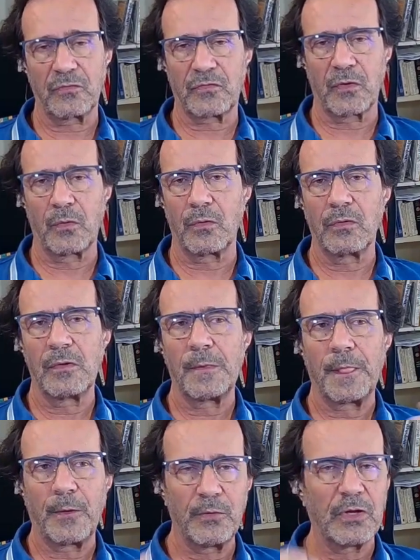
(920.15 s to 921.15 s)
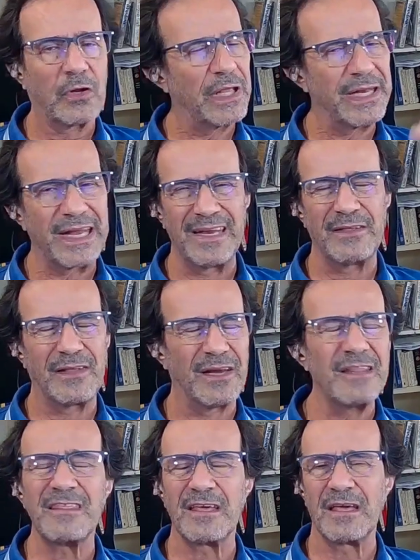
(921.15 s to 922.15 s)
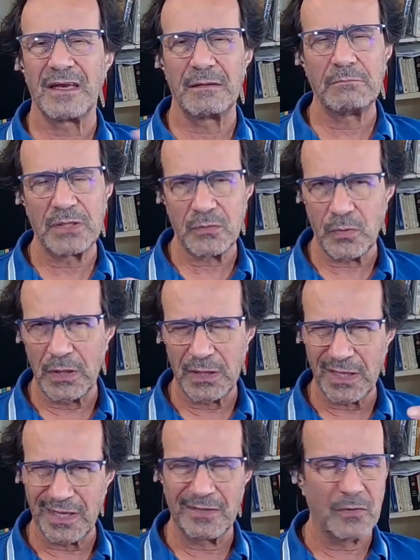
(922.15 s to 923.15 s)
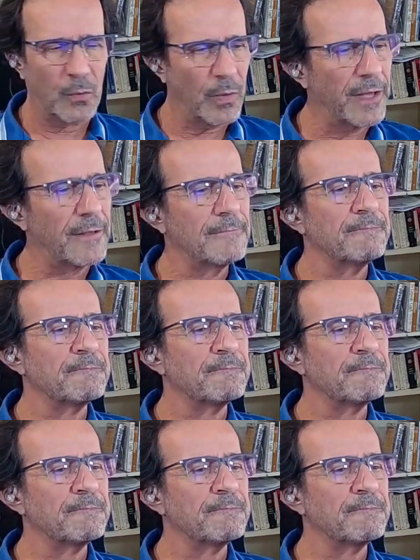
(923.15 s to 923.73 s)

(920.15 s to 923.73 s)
So we don't let anything get in between, get in the way.